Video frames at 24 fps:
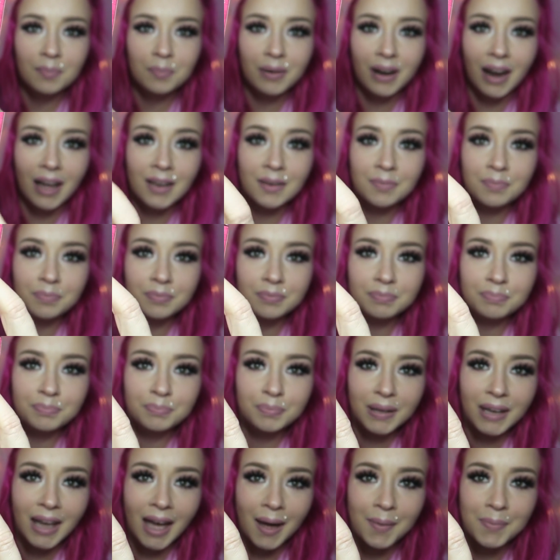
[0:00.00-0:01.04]
but I'd
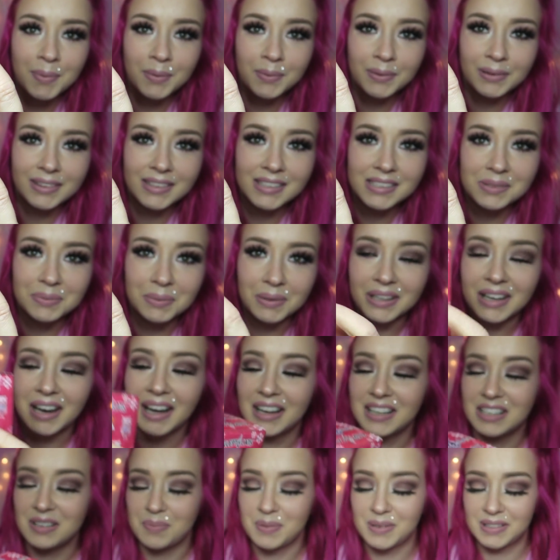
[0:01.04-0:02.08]
be happy with this one
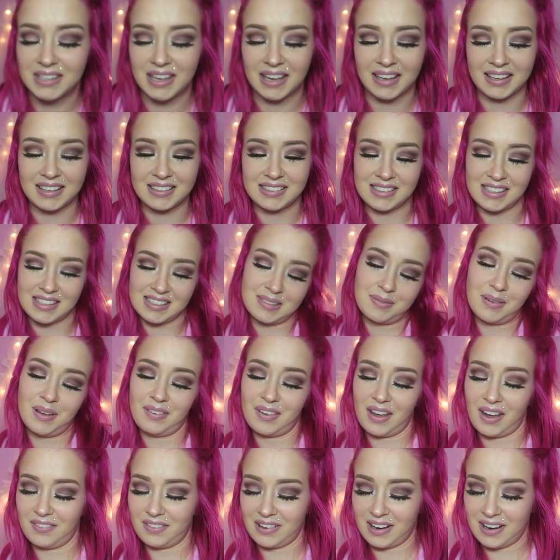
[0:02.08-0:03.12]
100% because that's my
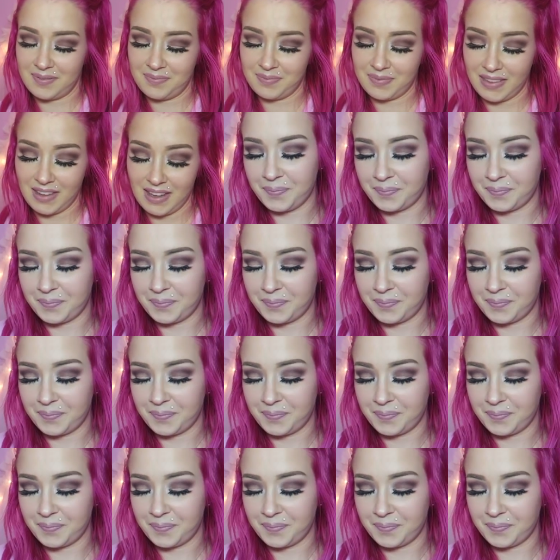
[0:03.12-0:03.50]
favorite.